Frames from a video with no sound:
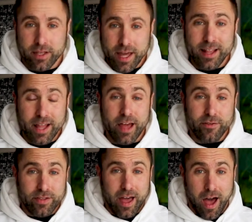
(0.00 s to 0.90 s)
to their
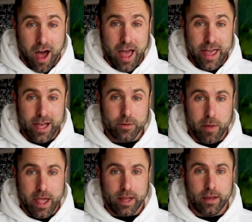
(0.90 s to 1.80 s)
life that I had
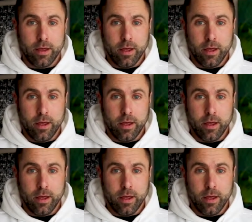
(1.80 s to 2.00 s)
made.